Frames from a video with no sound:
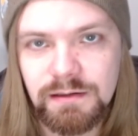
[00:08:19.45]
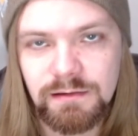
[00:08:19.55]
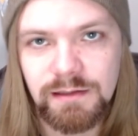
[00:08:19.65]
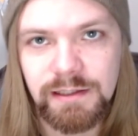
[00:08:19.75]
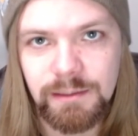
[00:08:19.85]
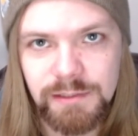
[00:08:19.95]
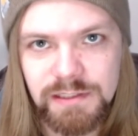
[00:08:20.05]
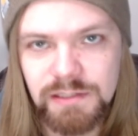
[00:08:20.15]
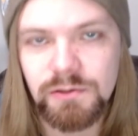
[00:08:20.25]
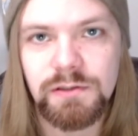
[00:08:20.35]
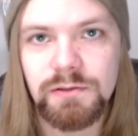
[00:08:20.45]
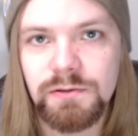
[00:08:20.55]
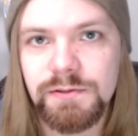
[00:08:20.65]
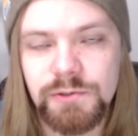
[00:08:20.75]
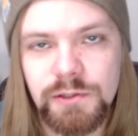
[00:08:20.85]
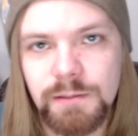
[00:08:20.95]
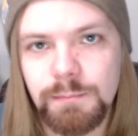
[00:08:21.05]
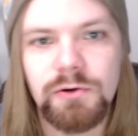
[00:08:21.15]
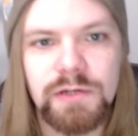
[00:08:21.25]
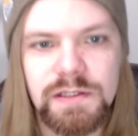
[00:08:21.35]
like materials or
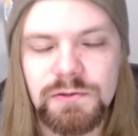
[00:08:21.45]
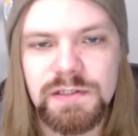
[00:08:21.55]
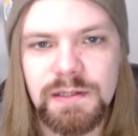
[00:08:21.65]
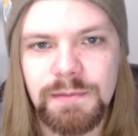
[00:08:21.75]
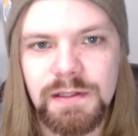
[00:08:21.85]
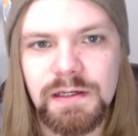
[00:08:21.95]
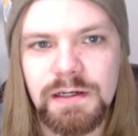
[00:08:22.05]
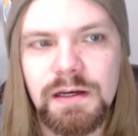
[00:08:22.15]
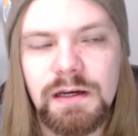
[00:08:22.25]
components or something